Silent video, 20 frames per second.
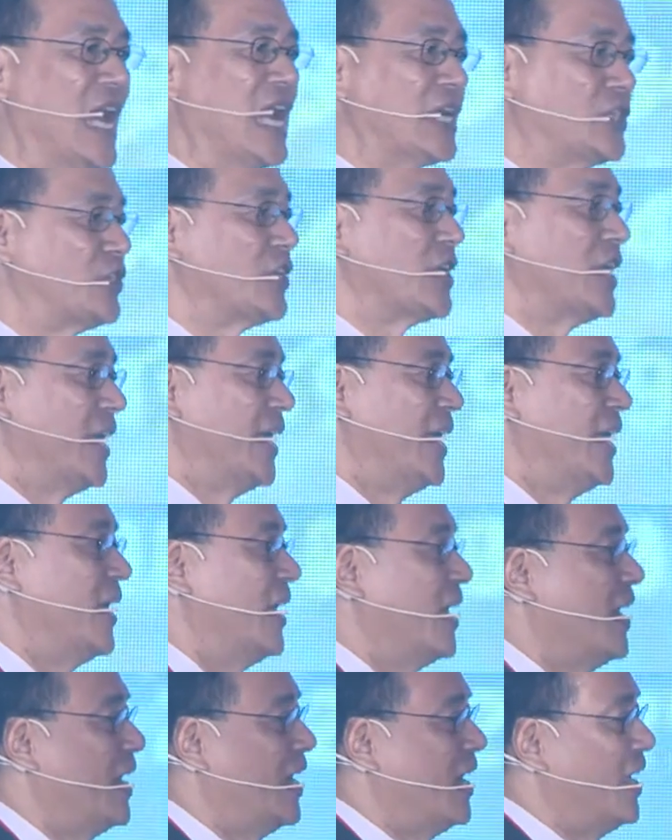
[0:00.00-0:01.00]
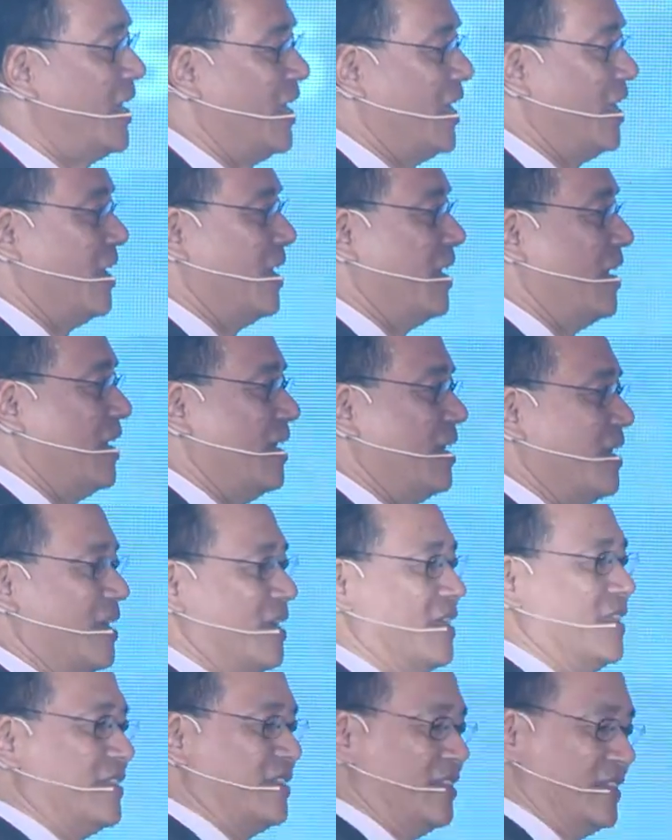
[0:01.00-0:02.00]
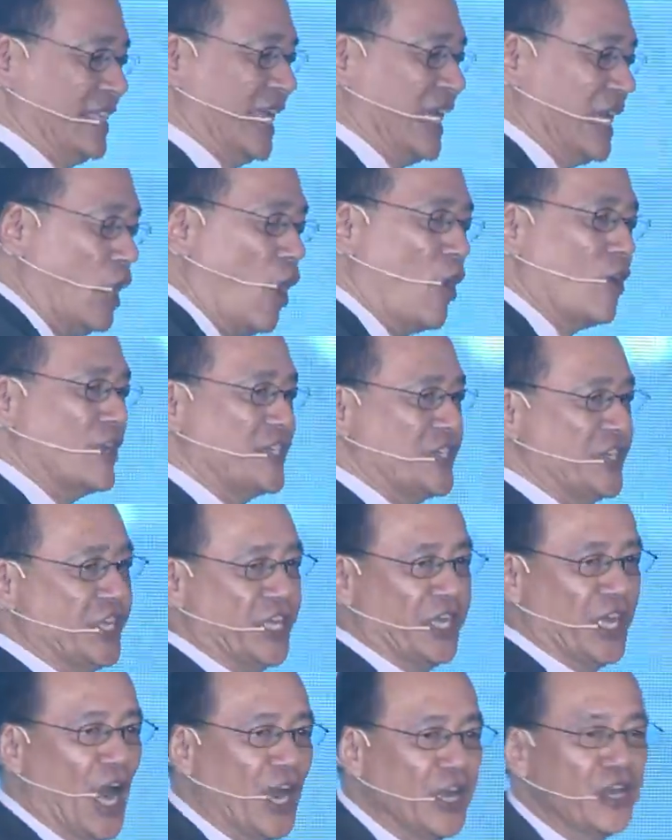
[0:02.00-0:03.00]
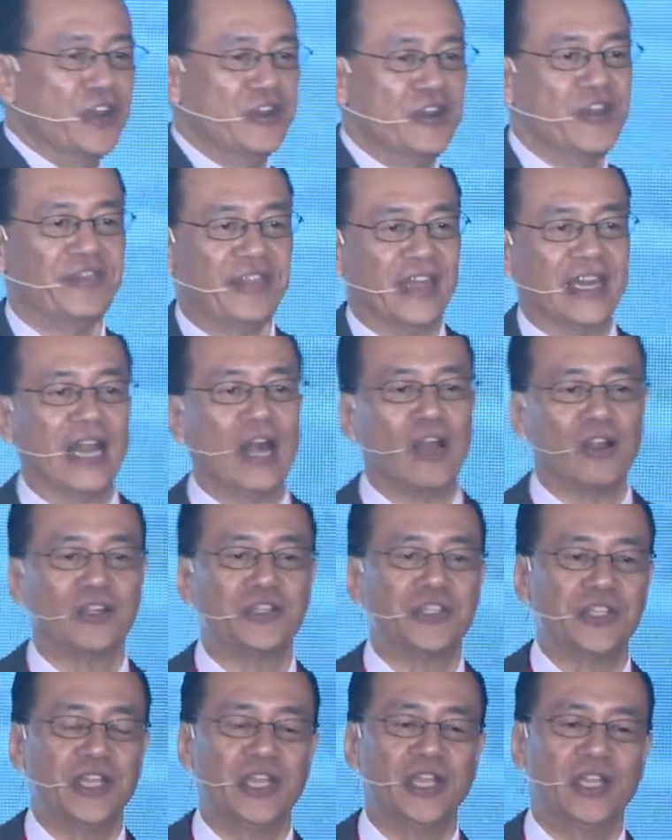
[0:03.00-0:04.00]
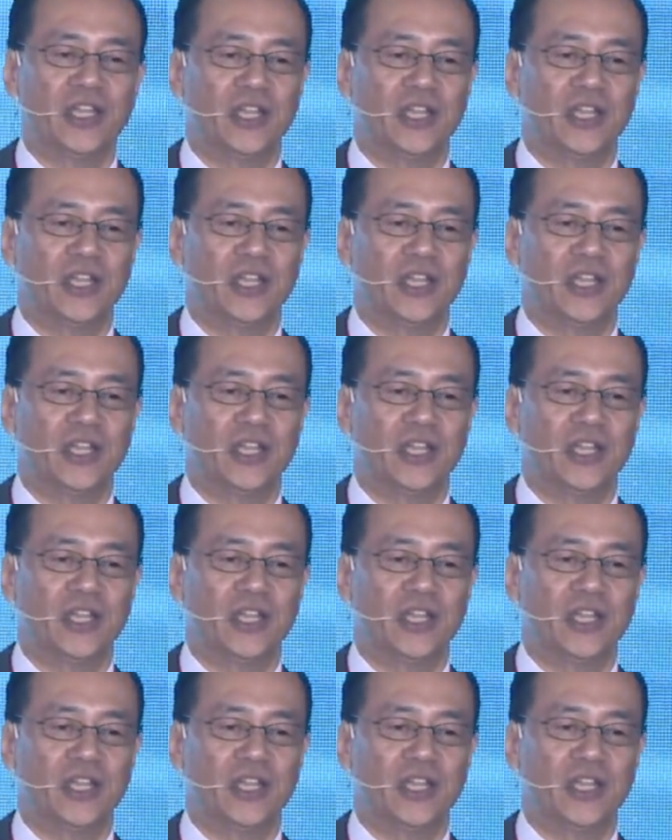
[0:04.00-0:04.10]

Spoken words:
actually, the technology underneath technology,